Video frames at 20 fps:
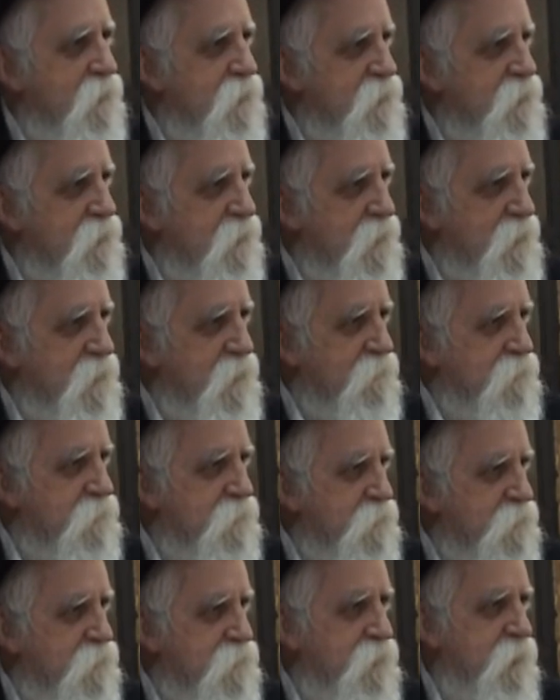He's in a
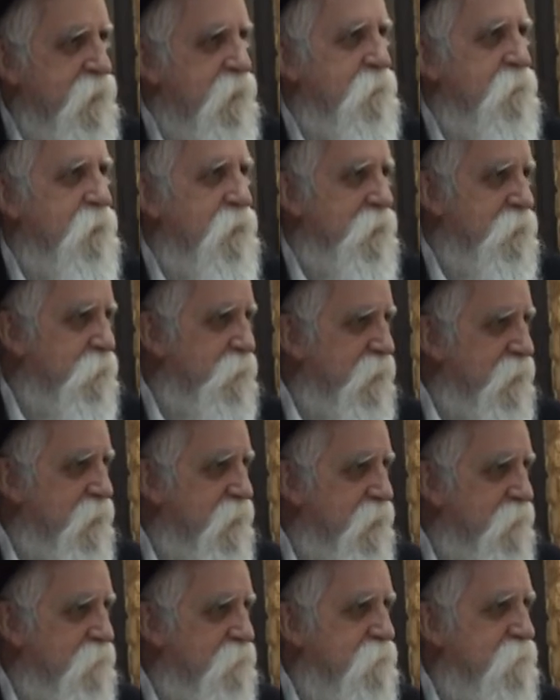comfortable sleep. He'll
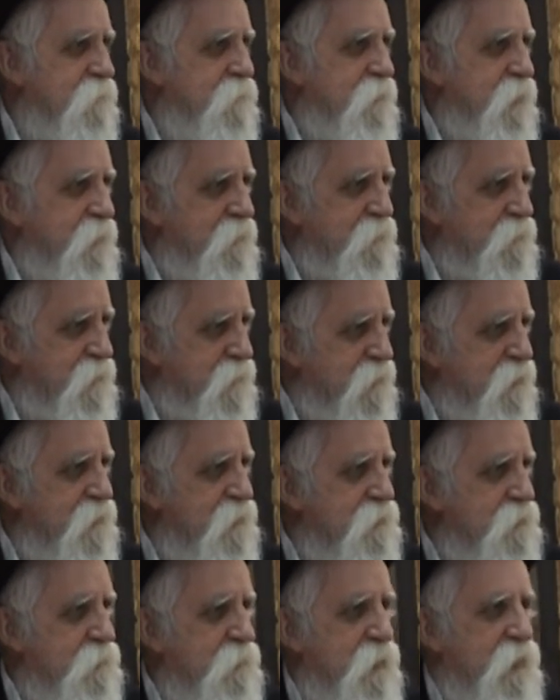wake up whenever he
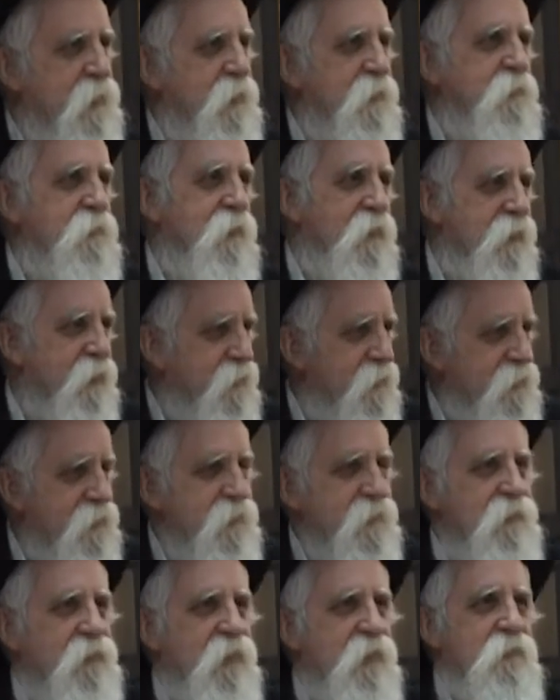needs to wake up.
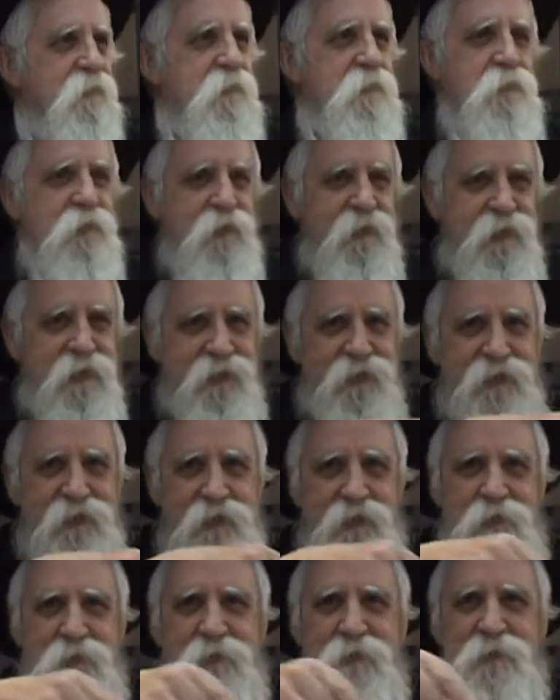Just leave him. And
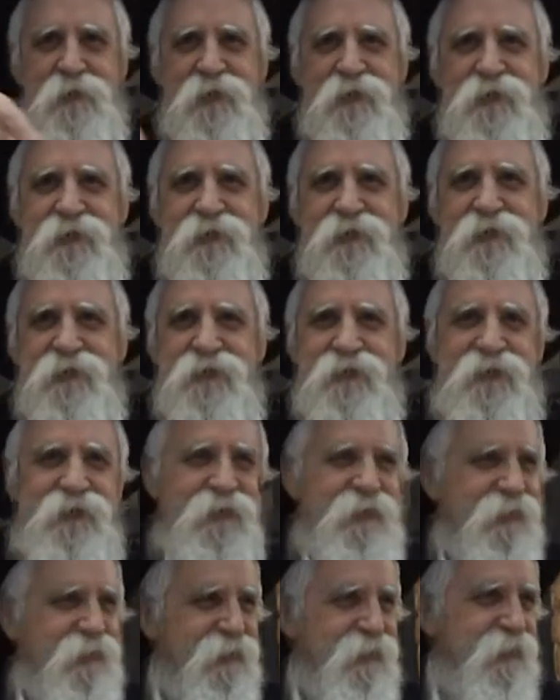they all went on.
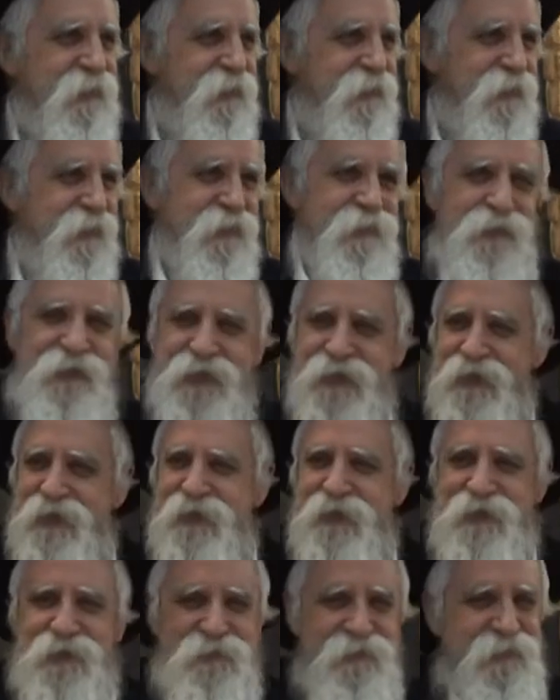
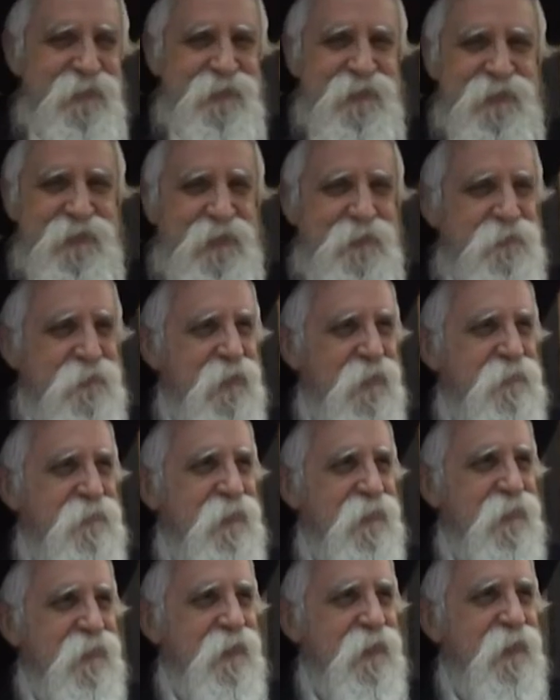He comes up
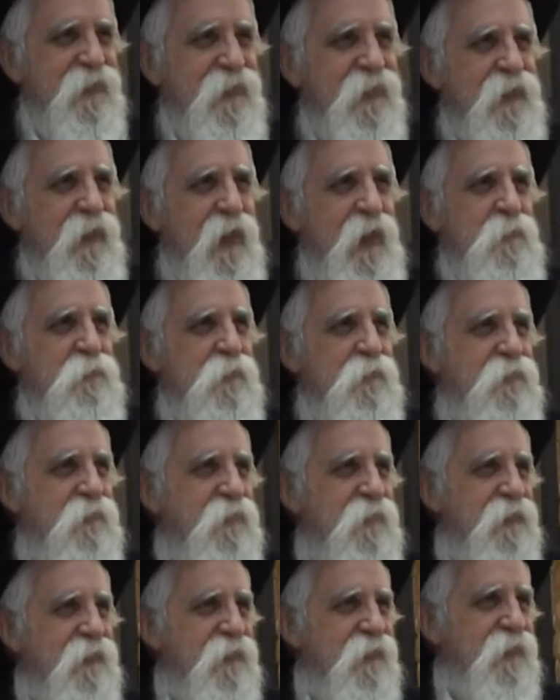to the apple
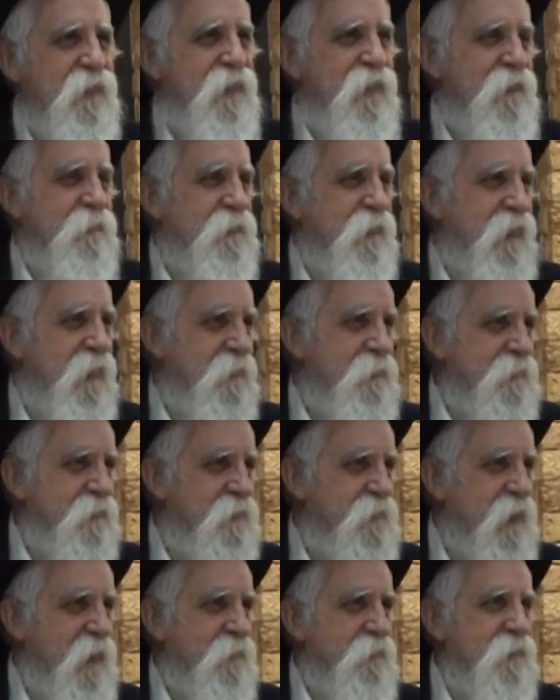field and they have a couple of
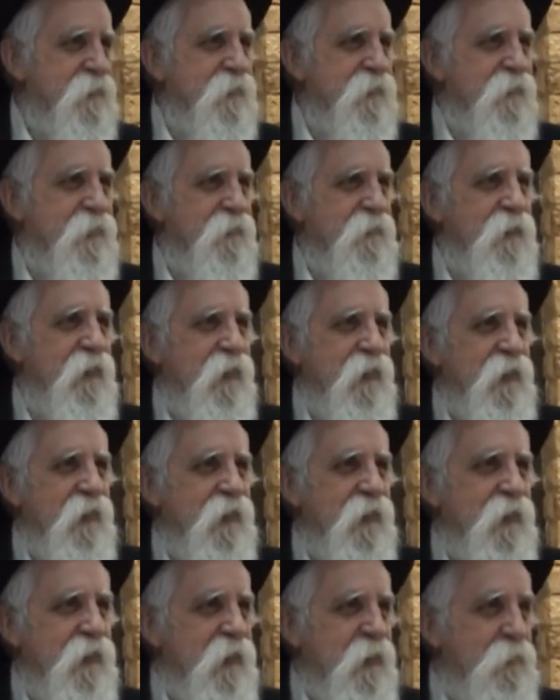Shabbos
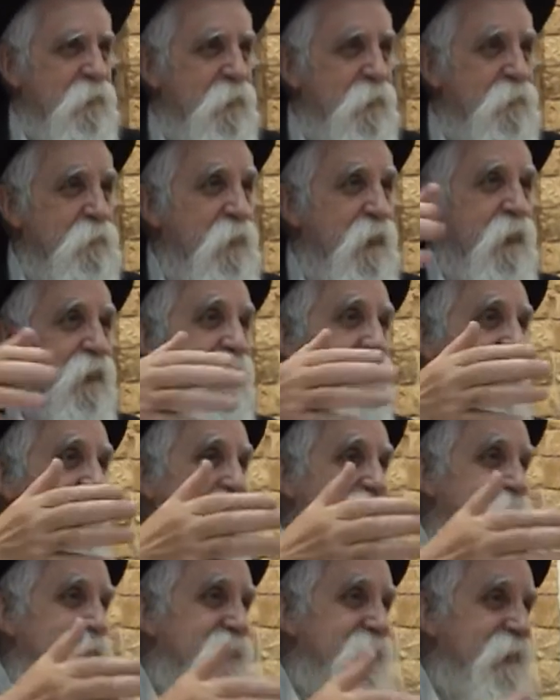and they walk back in the house.